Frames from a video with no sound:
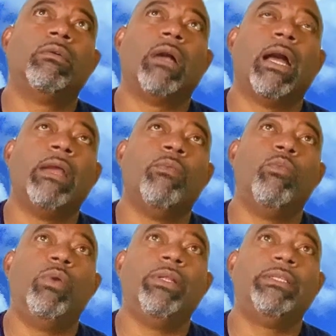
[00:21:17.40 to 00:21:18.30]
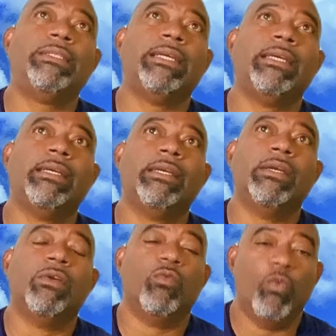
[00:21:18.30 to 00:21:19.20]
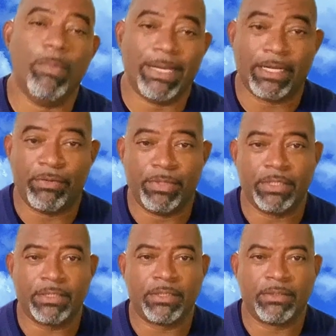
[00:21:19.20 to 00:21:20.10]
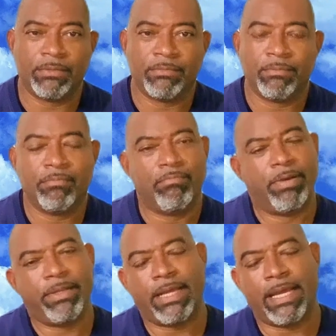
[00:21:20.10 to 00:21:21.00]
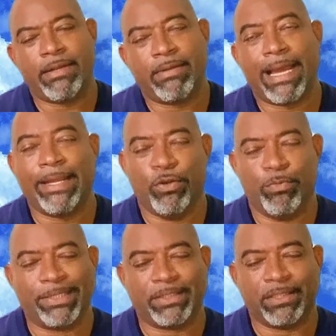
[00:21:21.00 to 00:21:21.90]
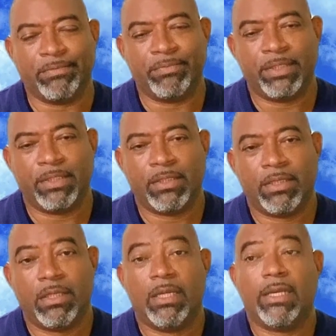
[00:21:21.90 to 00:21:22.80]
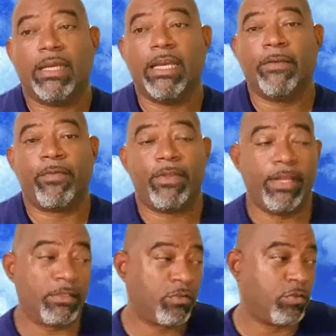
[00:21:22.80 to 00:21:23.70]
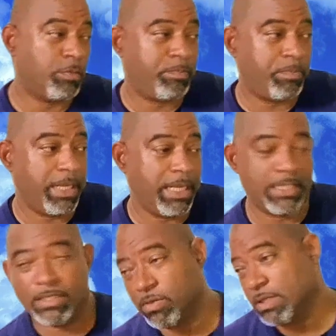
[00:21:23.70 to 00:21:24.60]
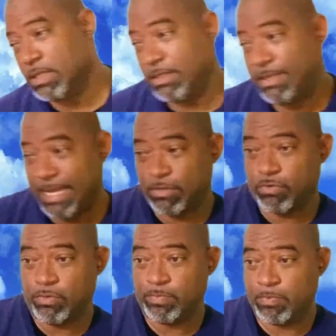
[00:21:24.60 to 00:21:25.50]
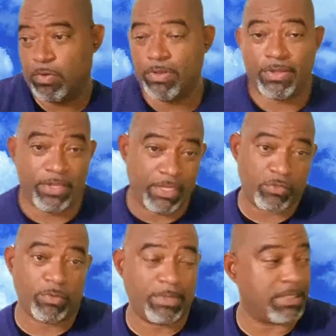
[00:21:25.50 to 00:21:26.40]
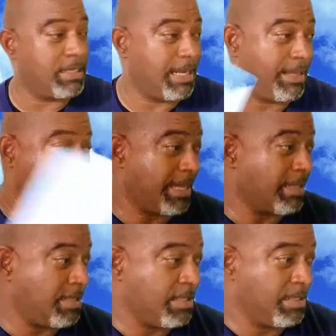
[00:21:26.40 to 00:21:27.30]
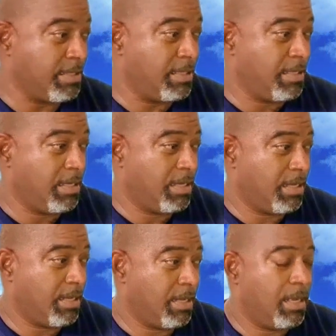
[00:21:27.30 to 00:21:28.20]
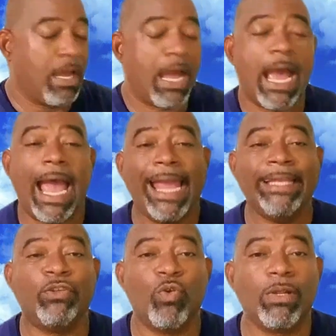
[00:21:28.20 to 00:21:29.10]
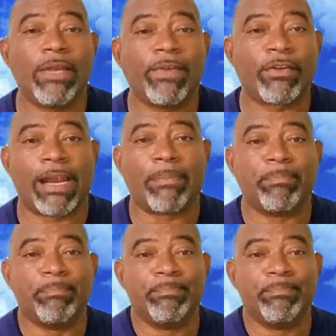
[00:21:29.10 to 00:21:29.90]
I would say women are the worst, but then I know better. If this group isn't talking to that group, or this group doesn't like that girl, I don't give a crap.